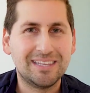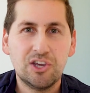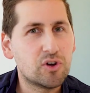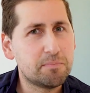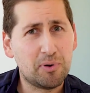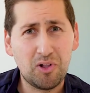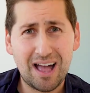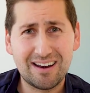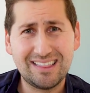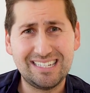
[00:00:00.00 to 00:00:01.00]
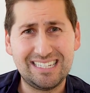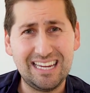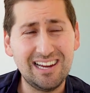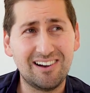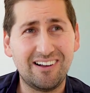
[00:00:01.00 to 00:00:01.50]
you could pull out of the
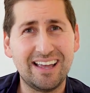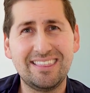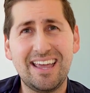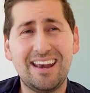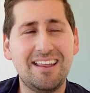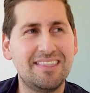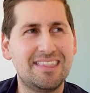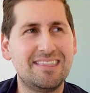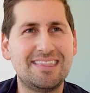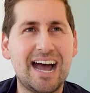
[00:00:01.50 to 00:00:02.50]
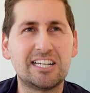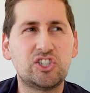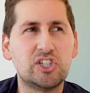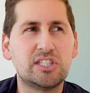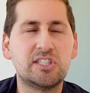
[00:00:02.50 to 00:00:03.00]
deal, and then
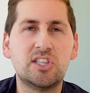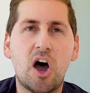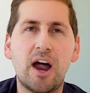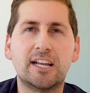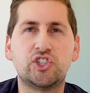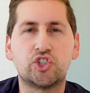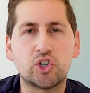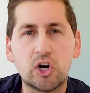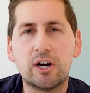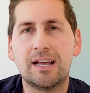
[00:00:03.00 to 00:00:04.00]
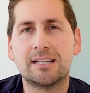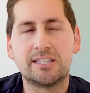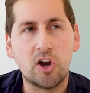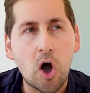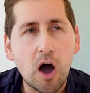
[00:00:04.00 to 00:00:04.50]
that's just not as sure
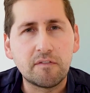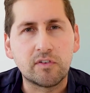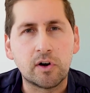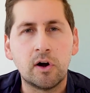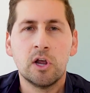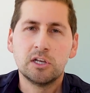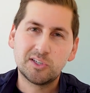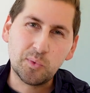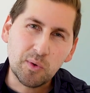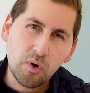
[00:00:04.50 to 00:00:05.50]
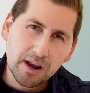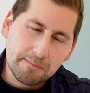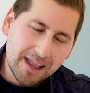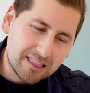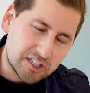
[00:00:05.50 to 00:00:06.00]
as an offer. So we want to
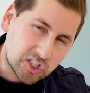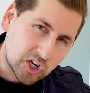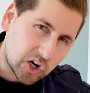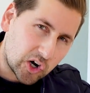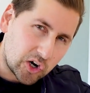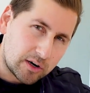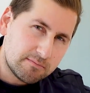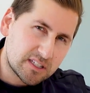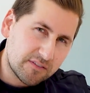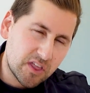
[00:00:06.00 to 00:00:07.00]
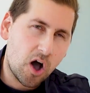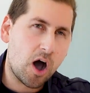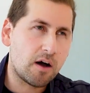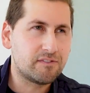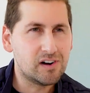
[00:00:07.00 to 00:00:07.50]
make the terms of the
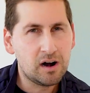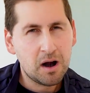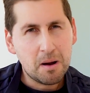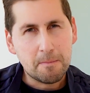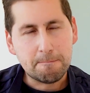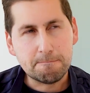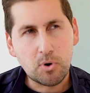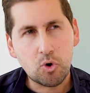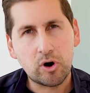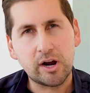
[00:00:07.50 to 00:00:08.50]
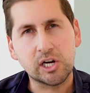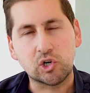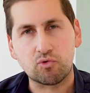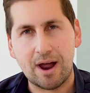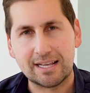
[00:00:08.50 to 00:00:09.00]
offer more
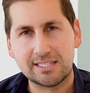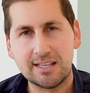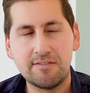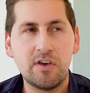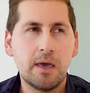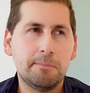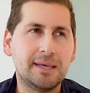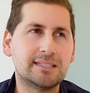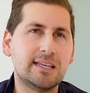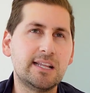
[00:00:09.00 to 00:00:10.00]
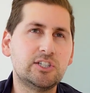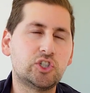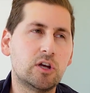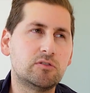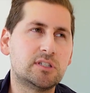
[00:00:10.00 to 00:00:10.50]
aggressive, because then it
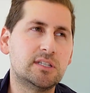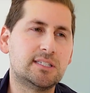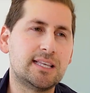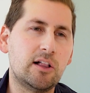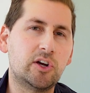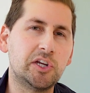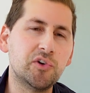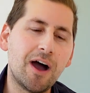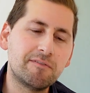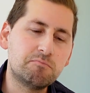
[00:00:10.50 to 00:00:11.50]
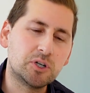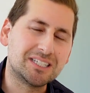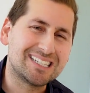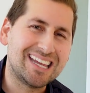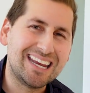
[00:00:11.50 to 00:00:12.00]
shows the seller you have more
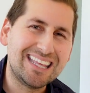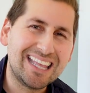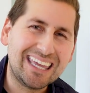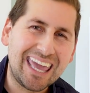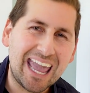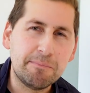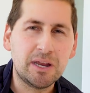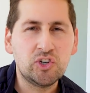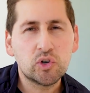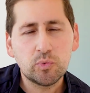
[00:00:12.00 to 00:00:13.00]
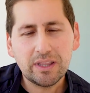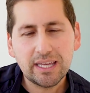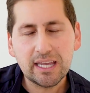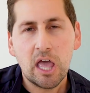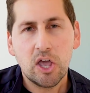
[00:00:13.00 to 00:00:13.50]
skin in the game and you're
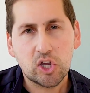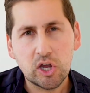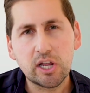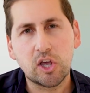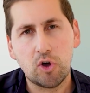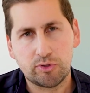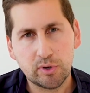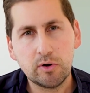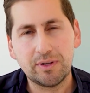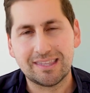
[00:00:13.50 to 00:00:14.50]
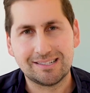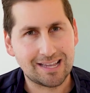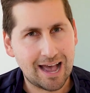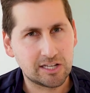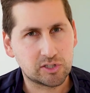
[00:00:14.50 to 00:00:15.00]
really gonna go through with
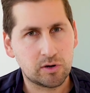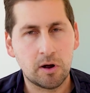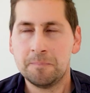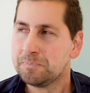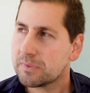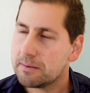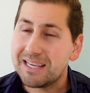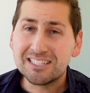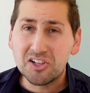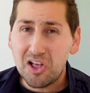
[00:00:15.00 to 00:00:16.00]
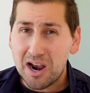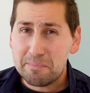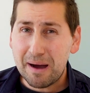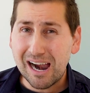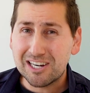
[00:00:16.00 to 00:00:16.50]
this escrow. Because a lot
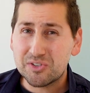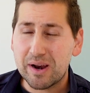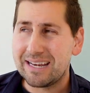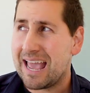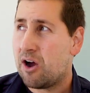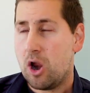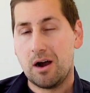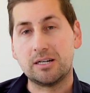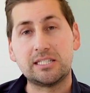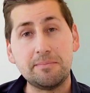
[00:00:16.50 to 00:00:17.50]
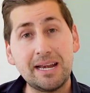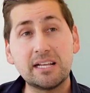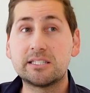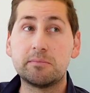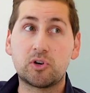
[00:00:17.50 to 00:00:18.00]
of buyers right now are
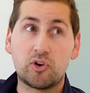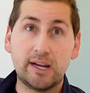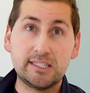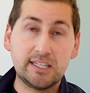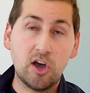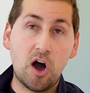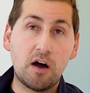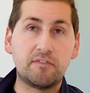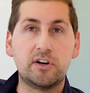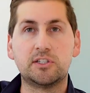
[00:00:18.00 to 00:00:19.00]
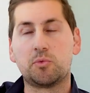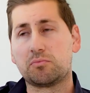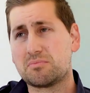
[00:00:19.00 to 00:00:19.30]
submitting some crazy offers